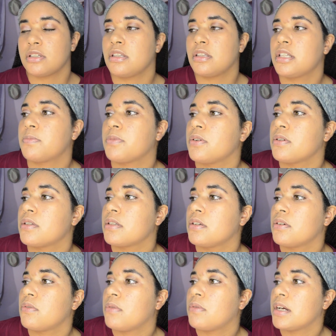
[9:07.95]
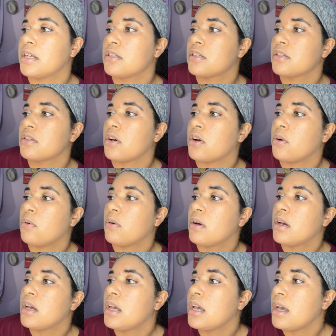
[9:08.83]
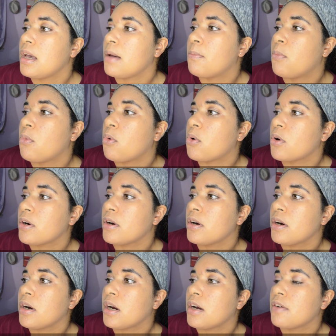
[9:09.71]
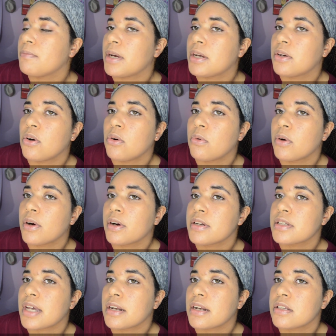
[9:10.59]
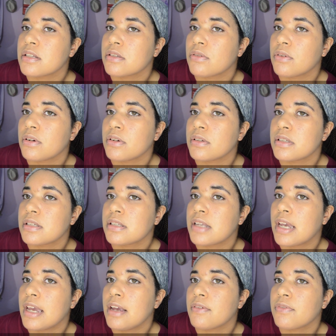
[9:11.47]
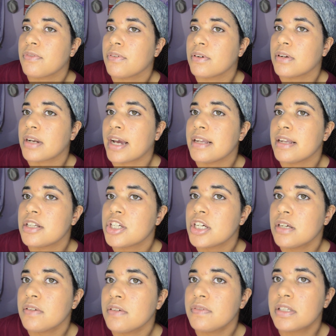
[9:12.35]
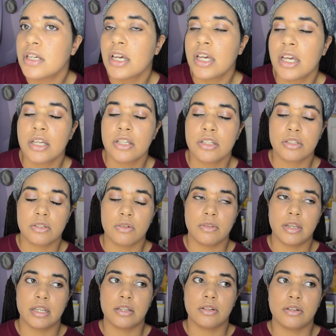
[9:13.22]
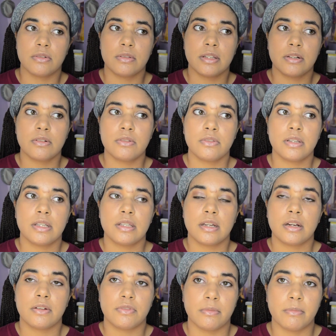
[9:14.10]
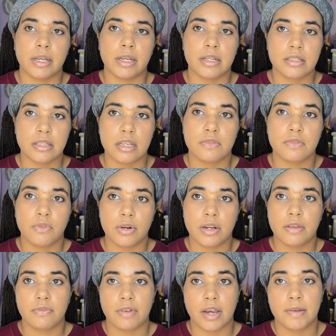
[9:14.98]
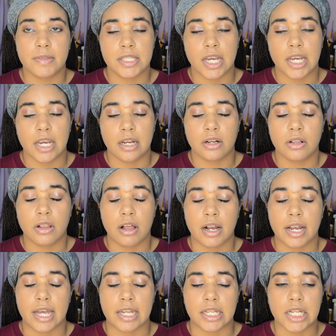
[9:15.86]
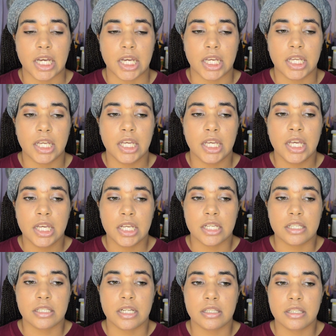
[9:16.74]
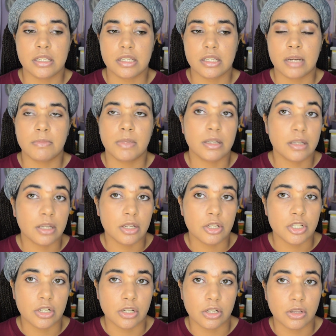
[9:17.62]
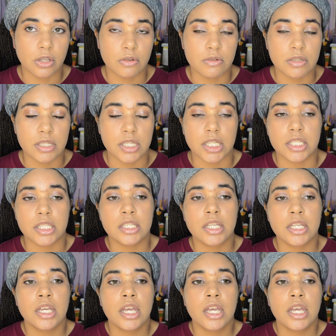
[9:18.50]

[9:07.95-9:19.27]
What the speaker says: This person quit, so more of my coworkers had to start staying for night shift. So like you're literally there from like 6:45 to 8 o'clock at night, because that's the time the kitchen closes.